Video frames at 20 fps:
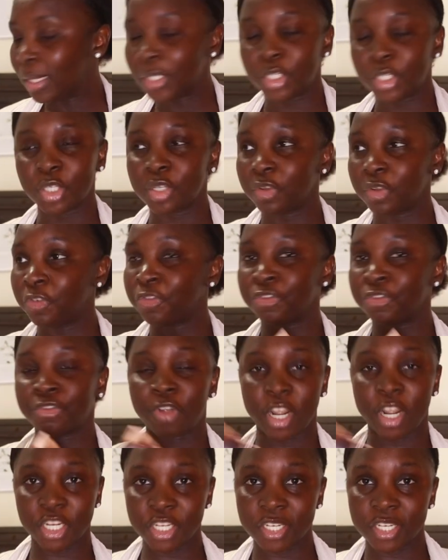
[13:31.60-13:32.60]
just
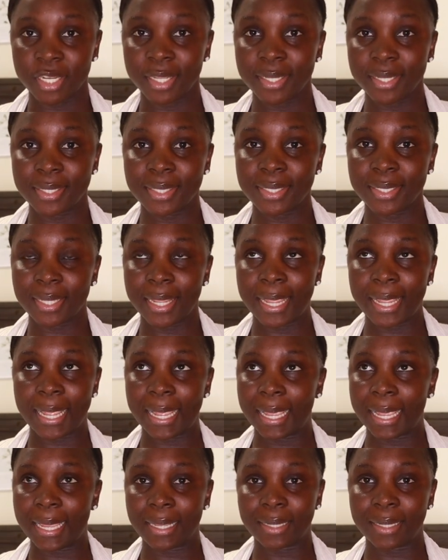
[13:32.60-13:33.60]
freshness
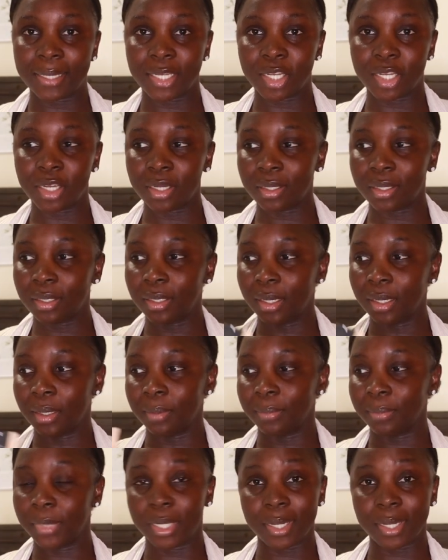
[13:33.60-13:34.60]
and
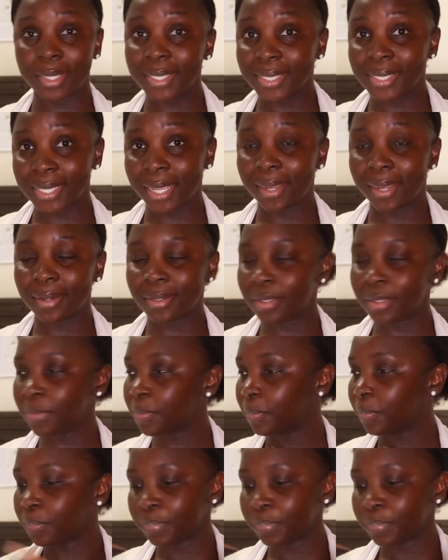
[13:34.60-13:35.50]
um, good scent.